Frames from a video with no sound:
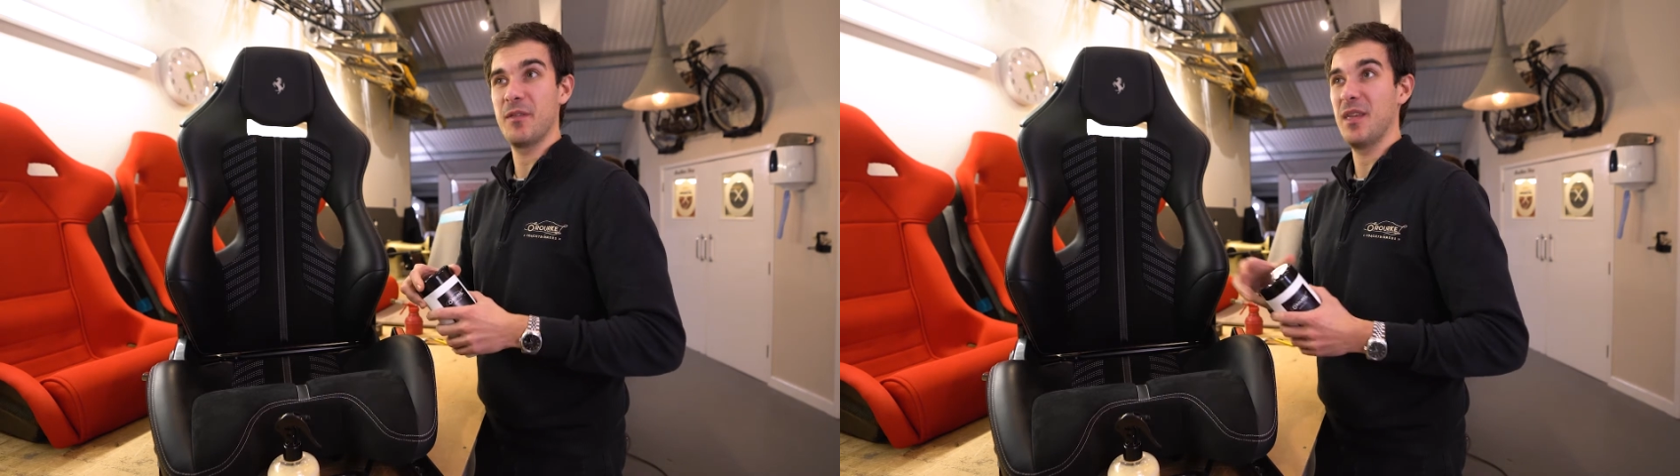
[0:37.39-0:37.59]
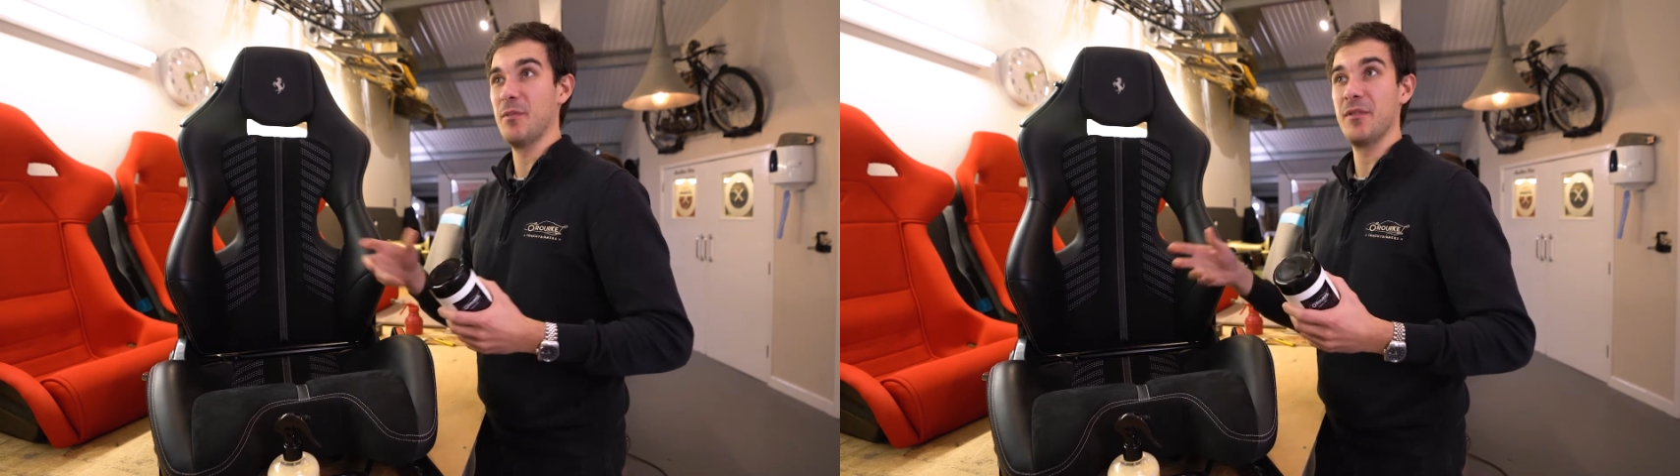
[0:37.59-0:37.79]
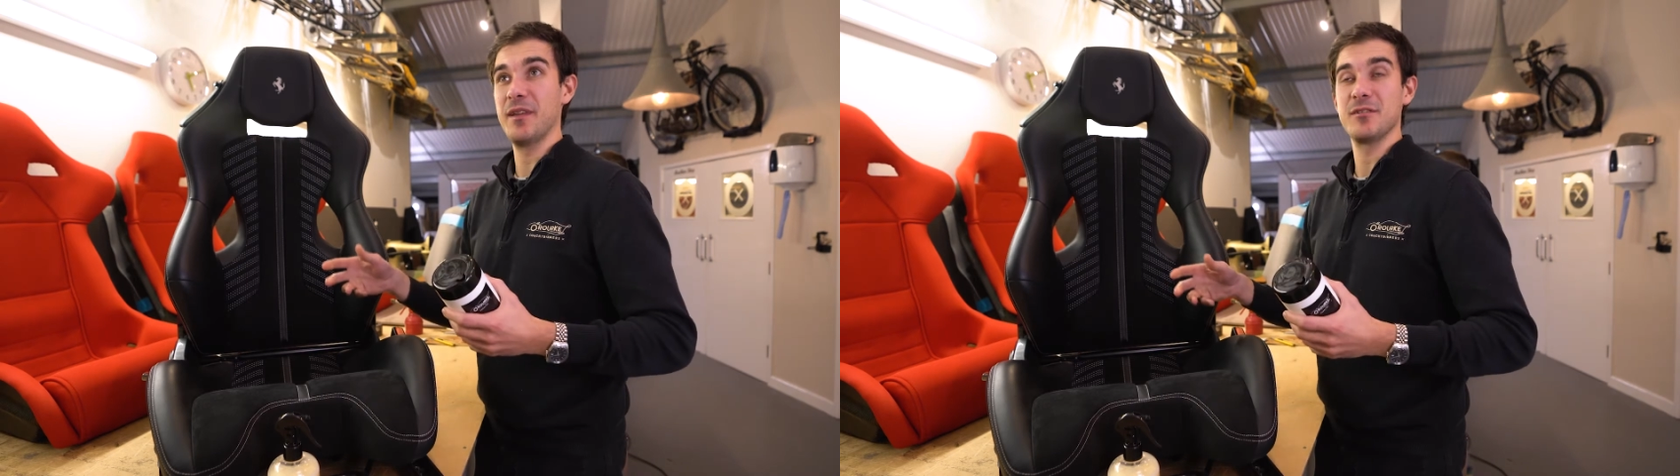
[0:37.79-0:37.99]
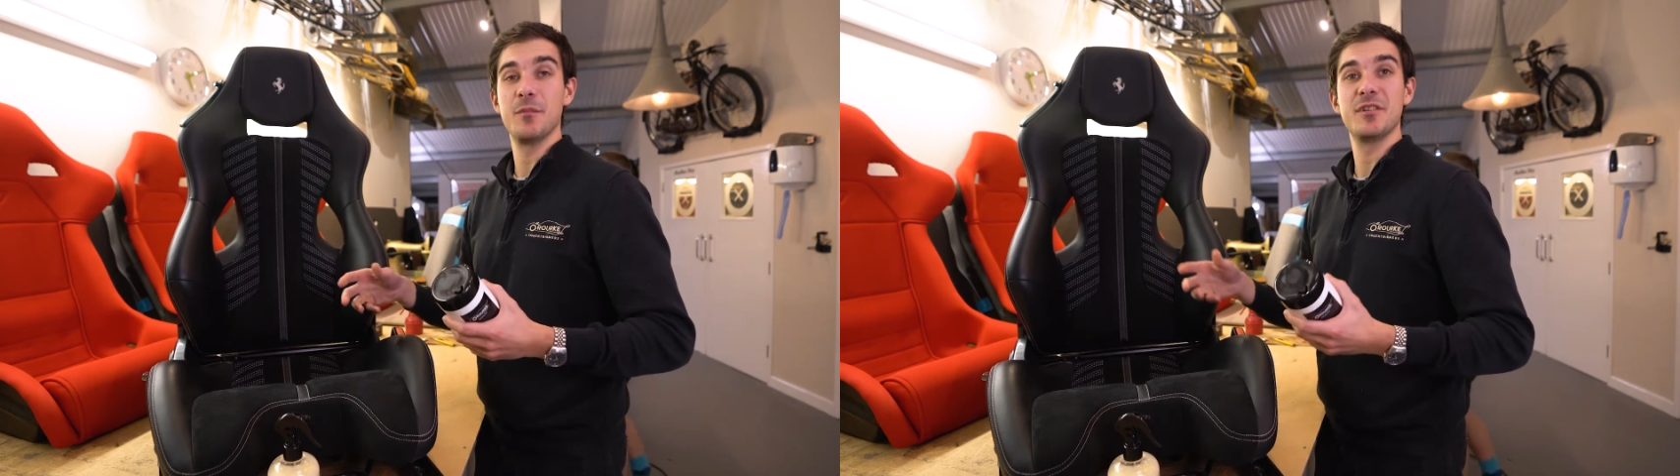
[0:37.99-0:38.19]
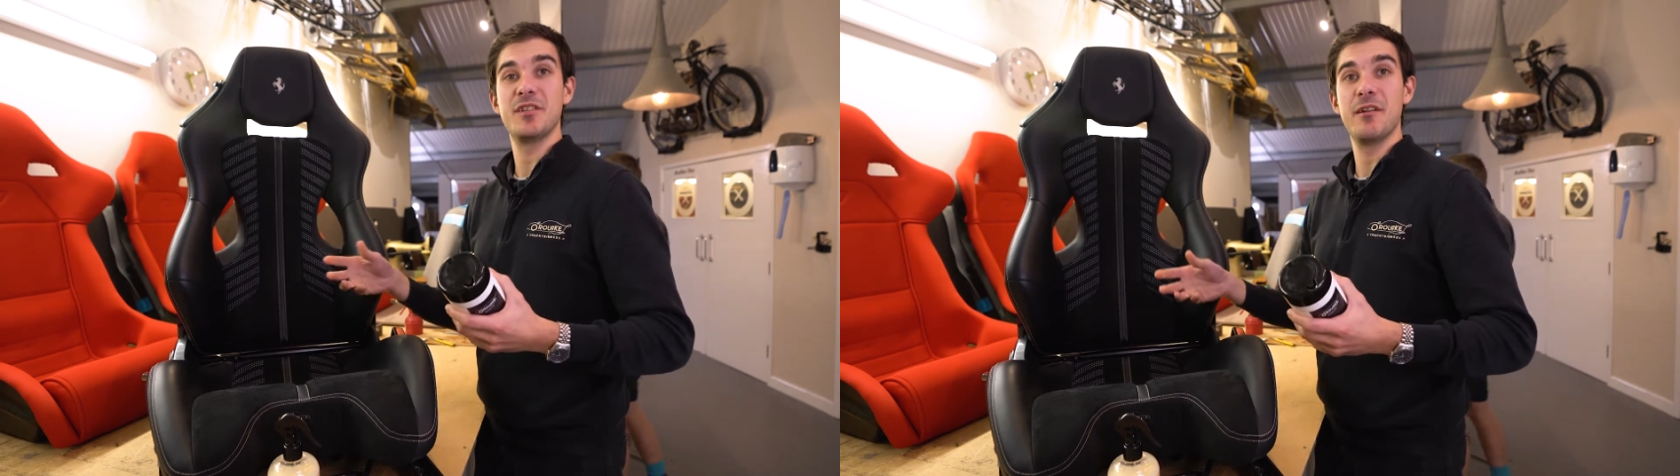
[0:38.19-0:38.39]
keeping things like
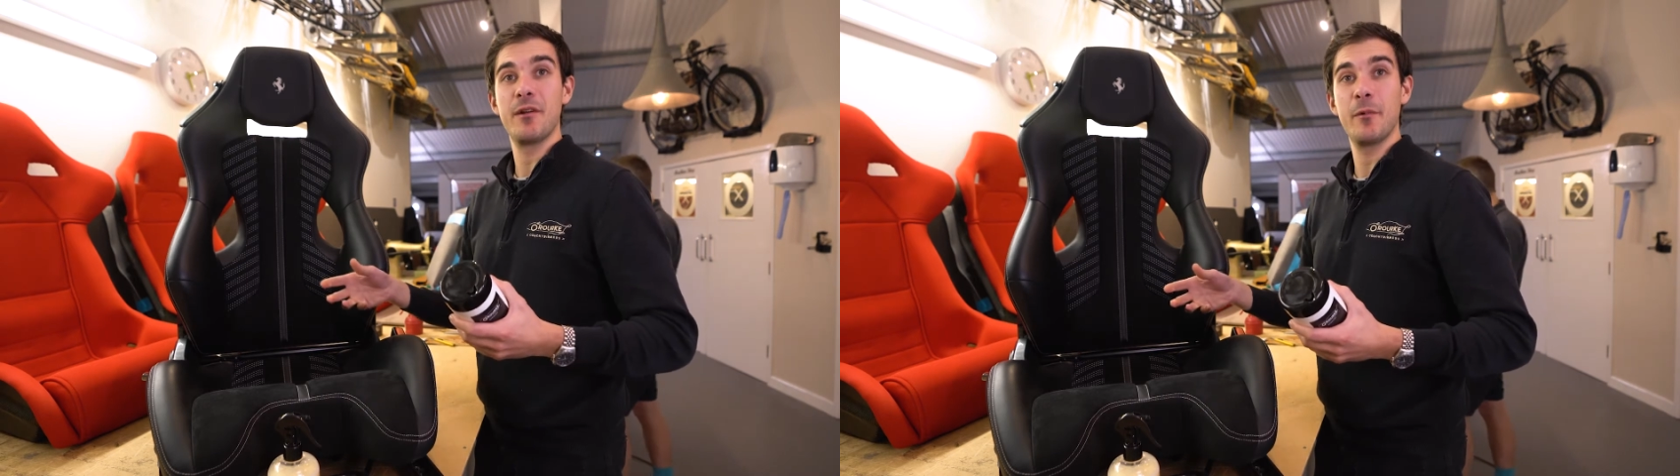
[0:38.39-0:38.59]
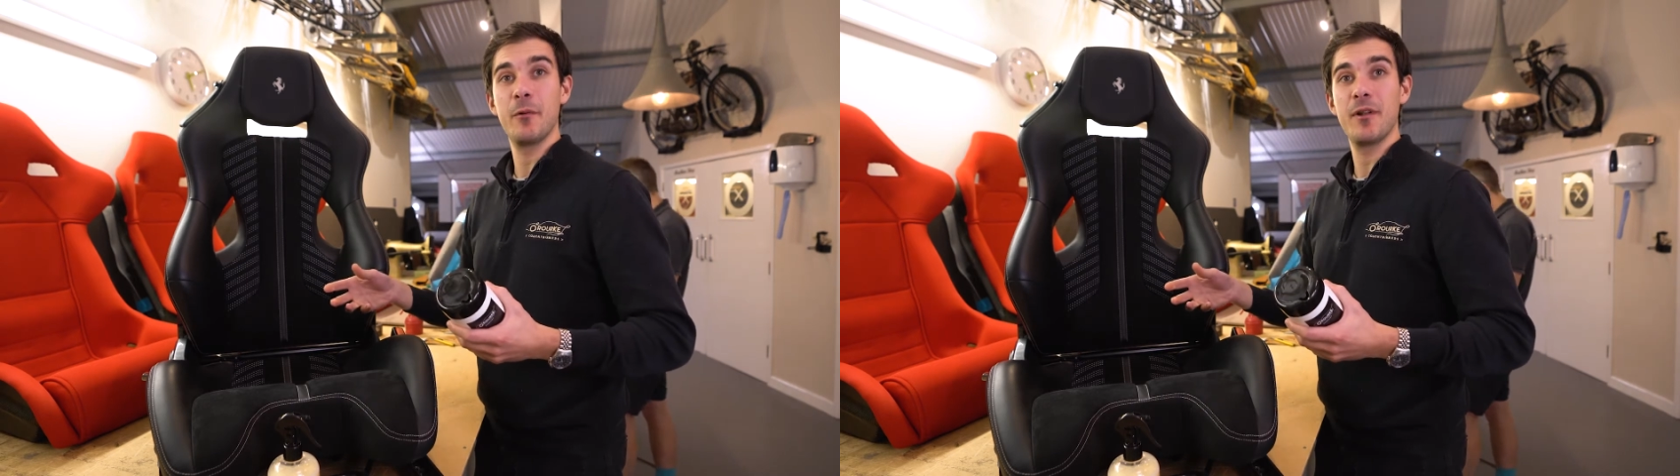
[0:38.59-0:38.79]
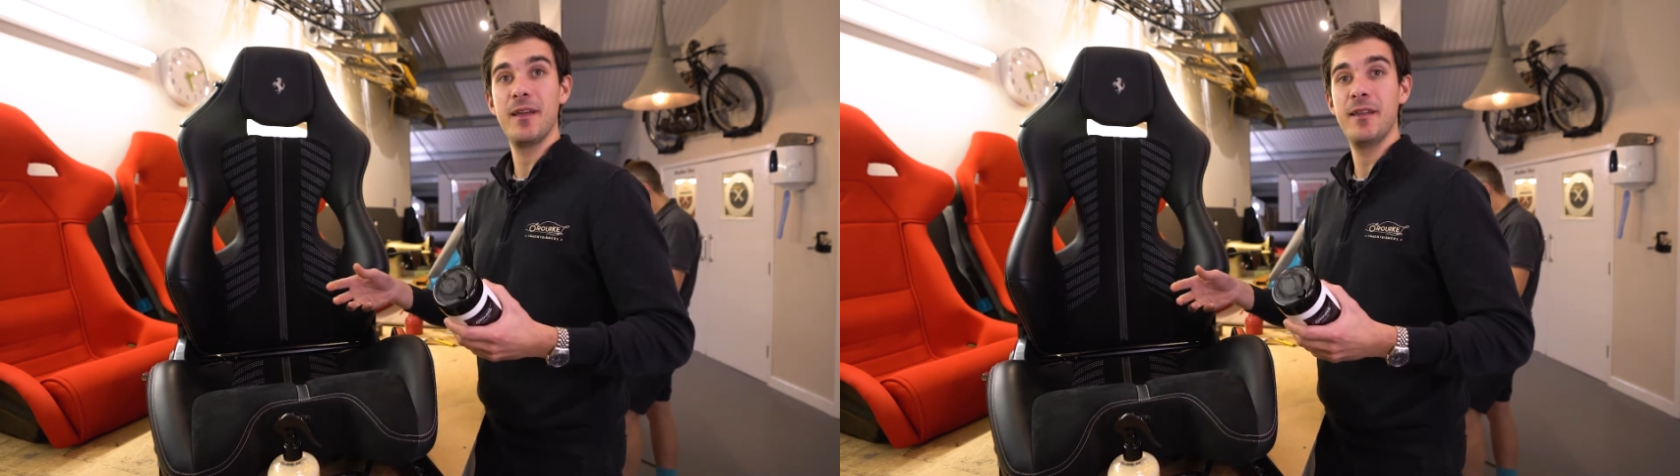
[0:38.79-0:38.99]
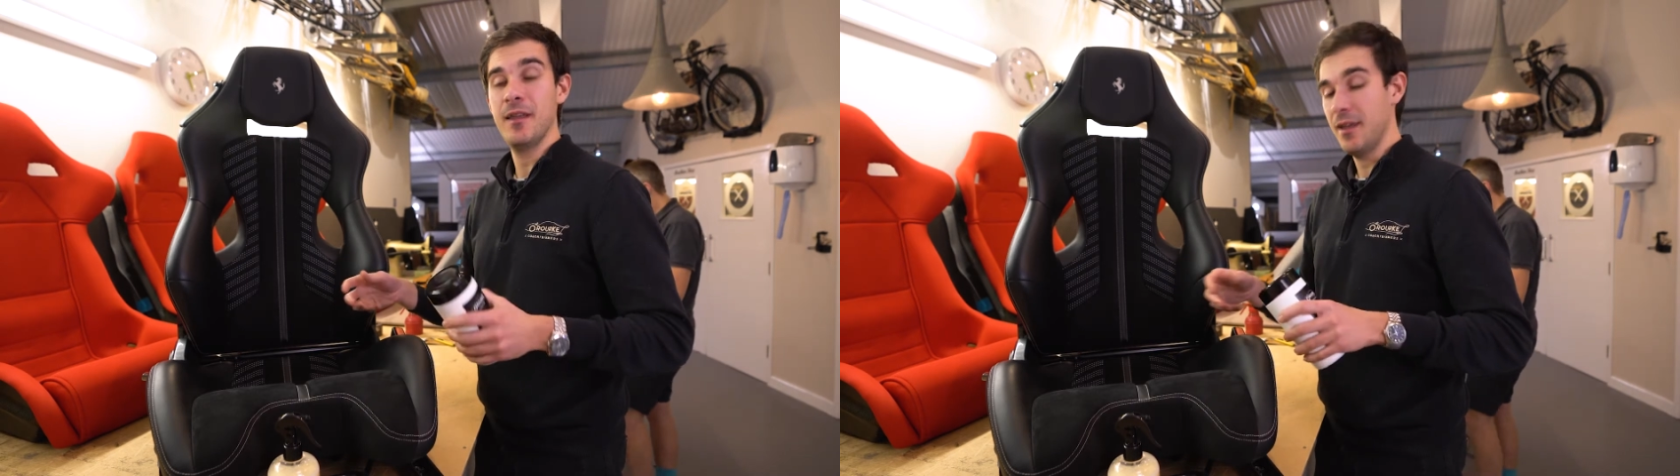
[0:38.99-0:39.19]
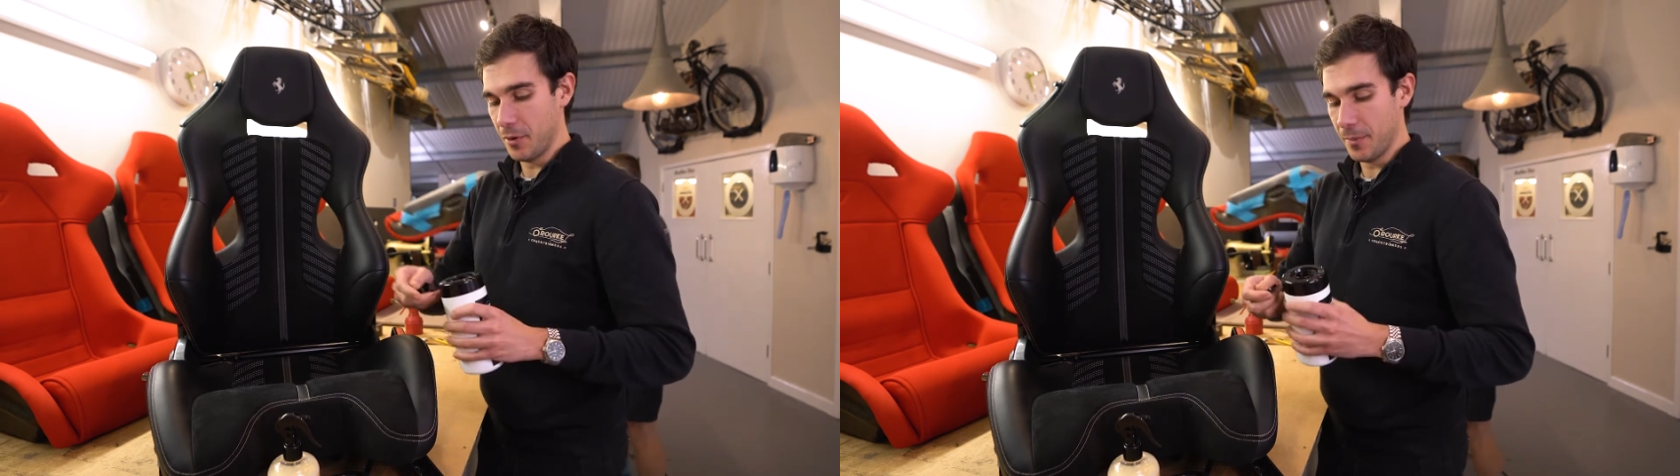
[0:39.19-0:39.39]
my steering wheel clean.
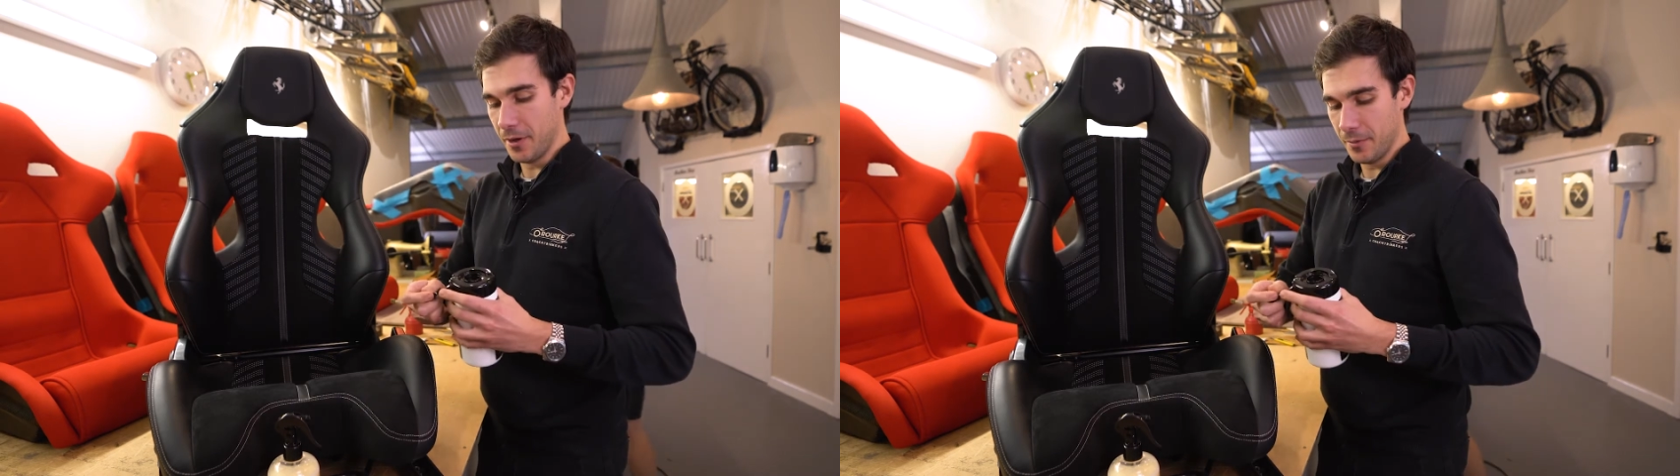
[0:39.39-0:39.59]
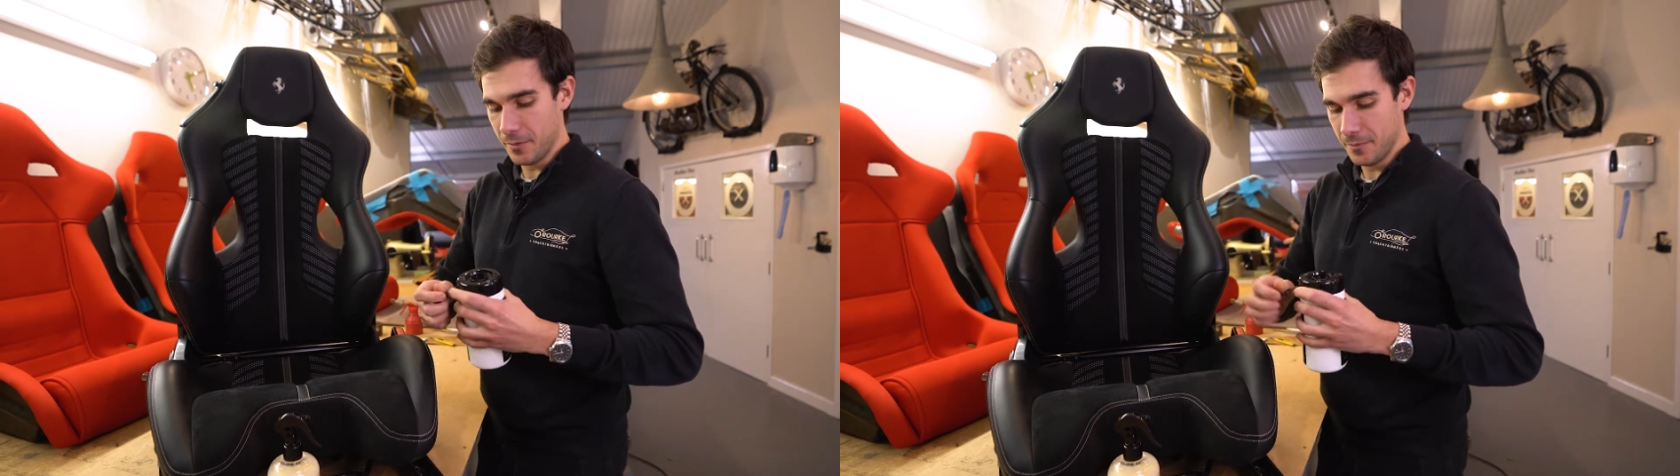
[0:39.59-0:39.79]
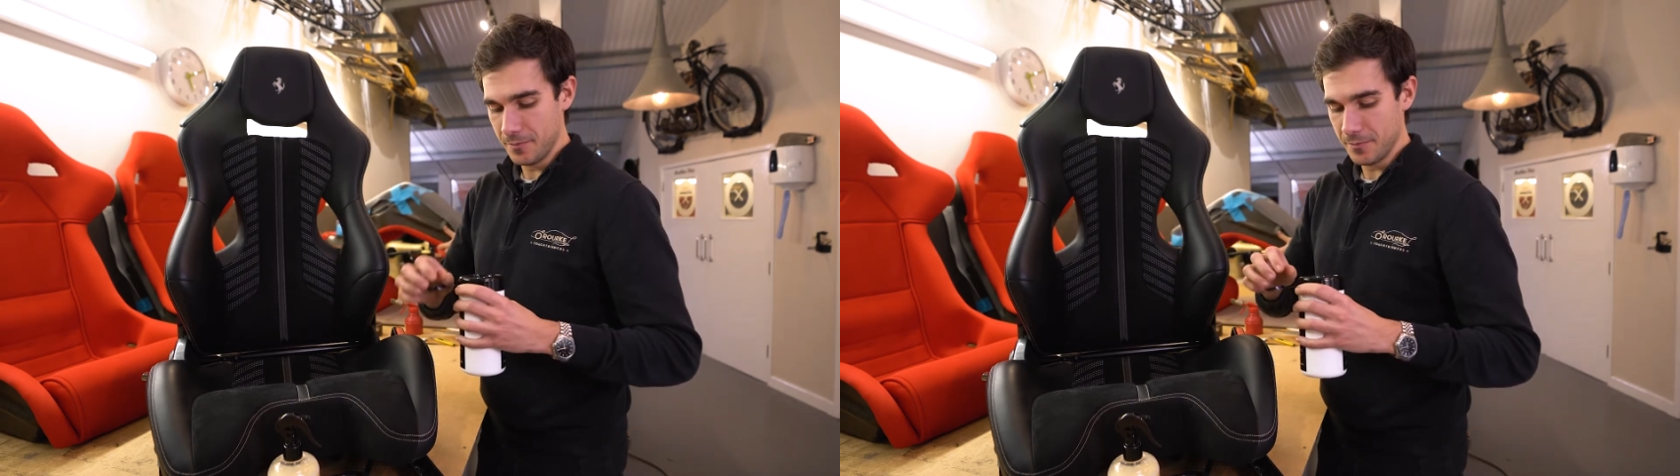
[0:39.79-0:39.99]
Pop it open.